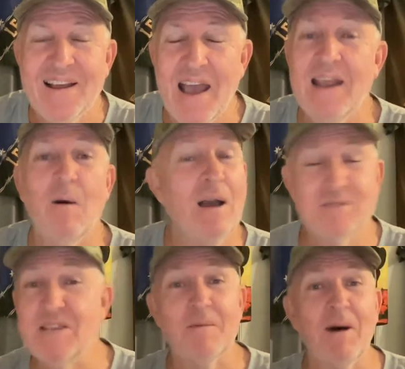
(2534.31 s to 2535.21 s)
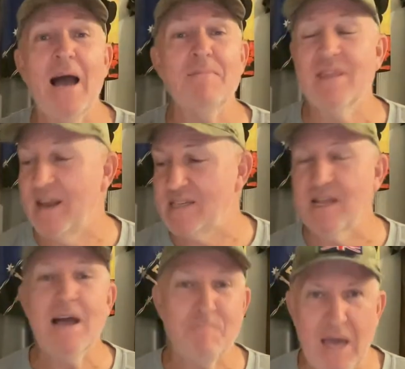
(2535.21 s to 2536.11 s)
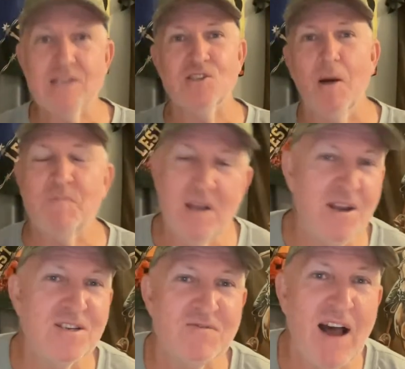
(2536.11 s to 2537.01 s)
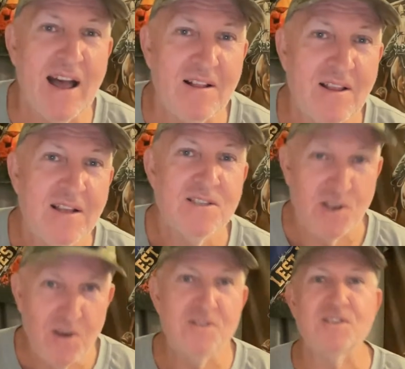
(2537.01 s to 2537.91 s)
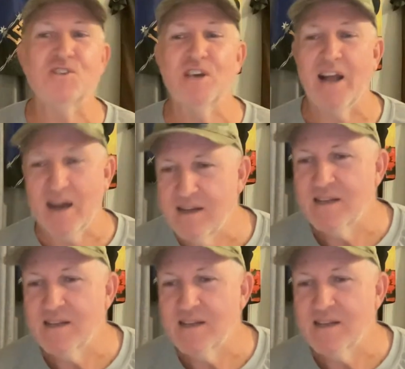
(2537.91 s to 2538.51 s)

Anyway, it was in the paper the next day. Pink stopped in Innisfail to use the shitter.